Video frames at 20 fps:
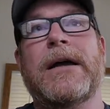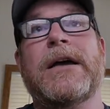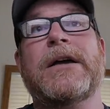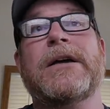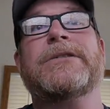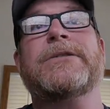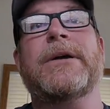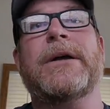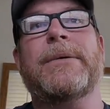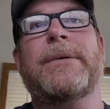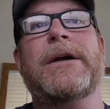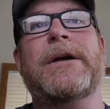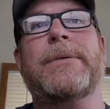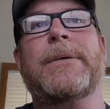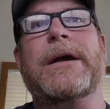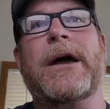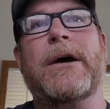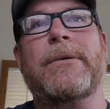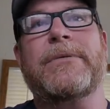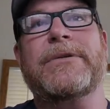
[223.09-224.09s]
so anyway, here we
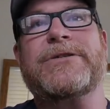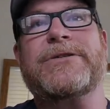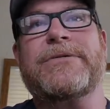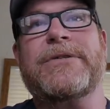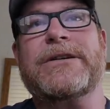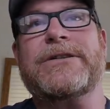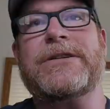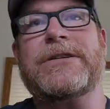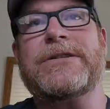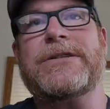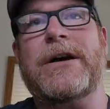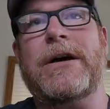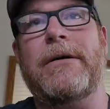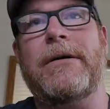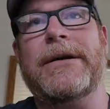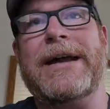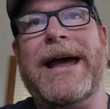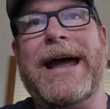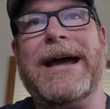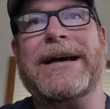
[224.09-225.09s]
go. Restrictions
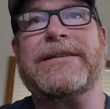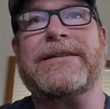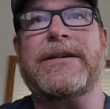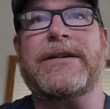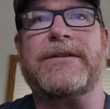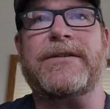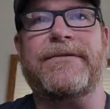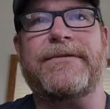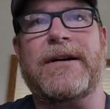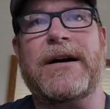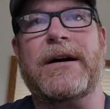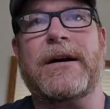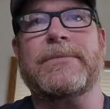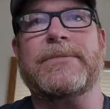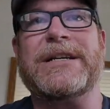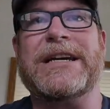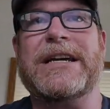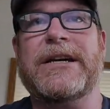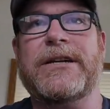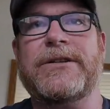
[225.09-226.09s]
on access to
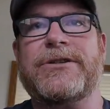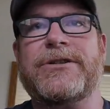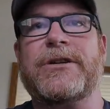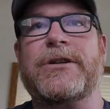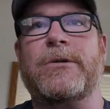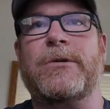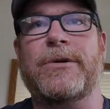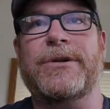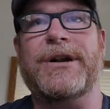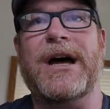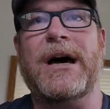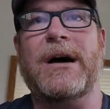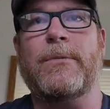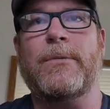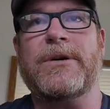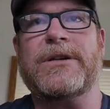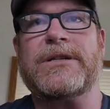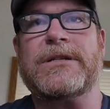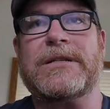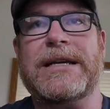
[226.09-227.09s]
firearms in general,
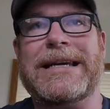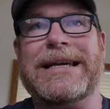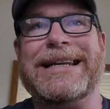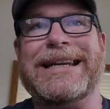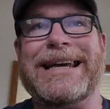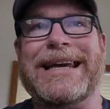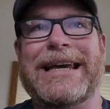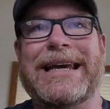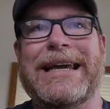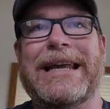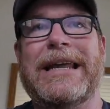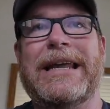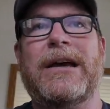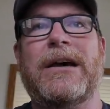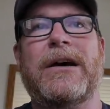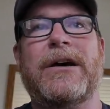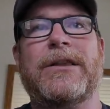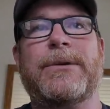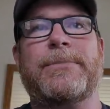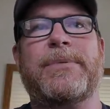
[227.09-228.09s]
notwithstanding any
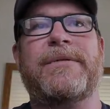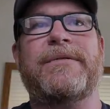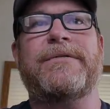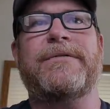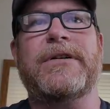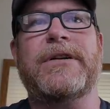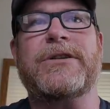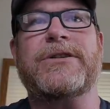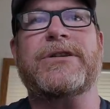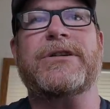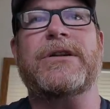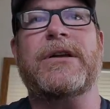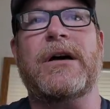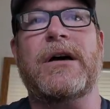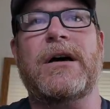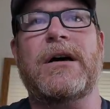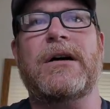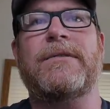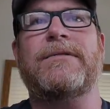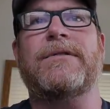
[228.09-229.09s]
other provision
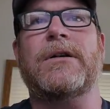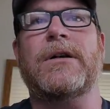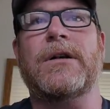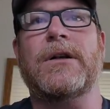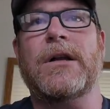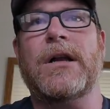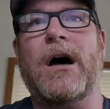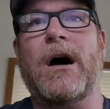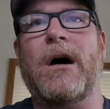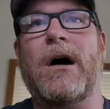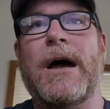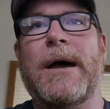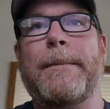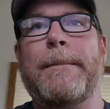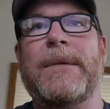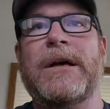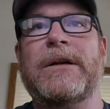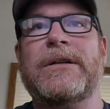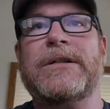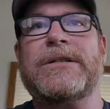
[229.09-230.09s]
of law, a
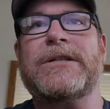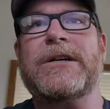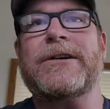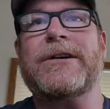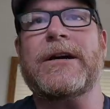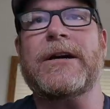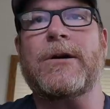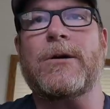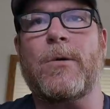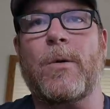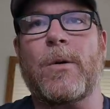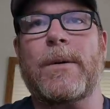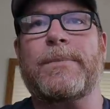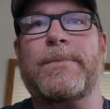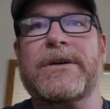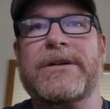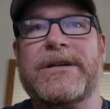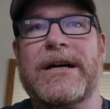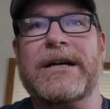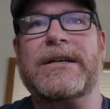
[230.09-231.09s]
military court
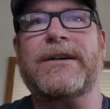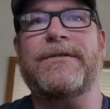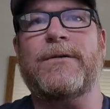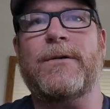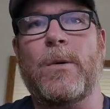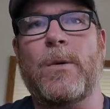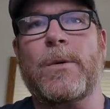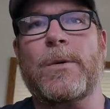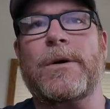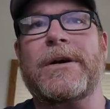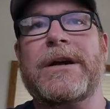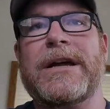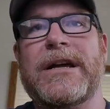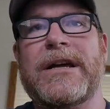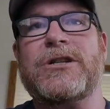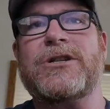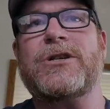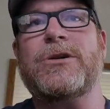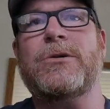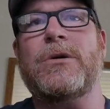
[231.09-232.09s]
protective order
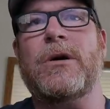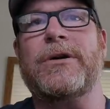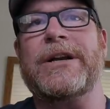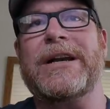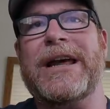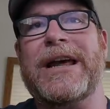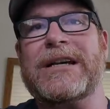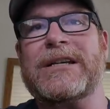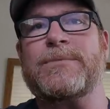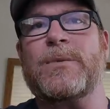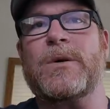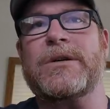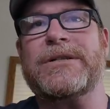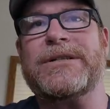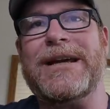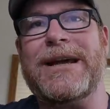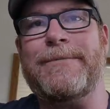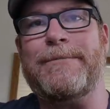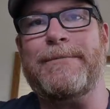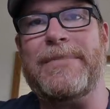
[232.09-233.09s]
issued on an ex
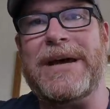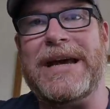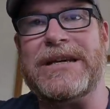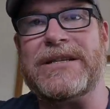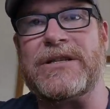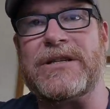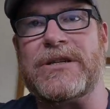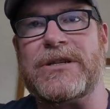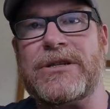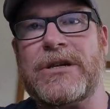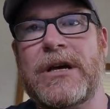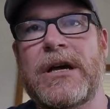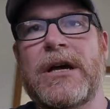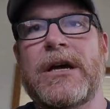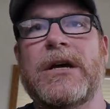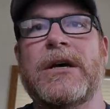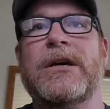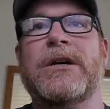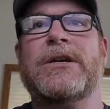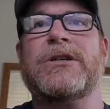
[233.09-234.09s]
parte basis
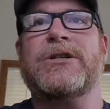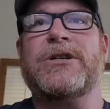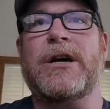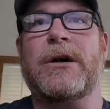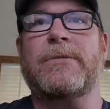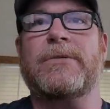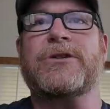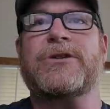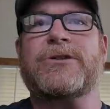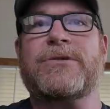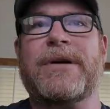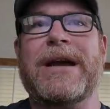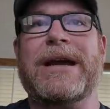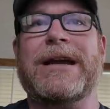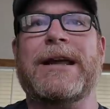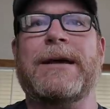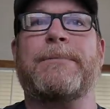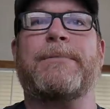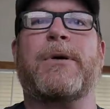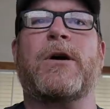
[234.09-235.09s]
shall
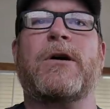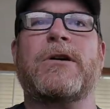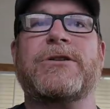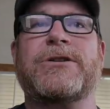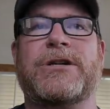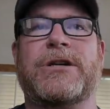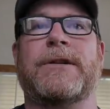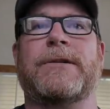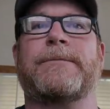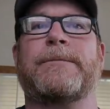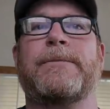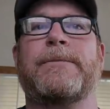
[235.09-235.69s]
restrain a person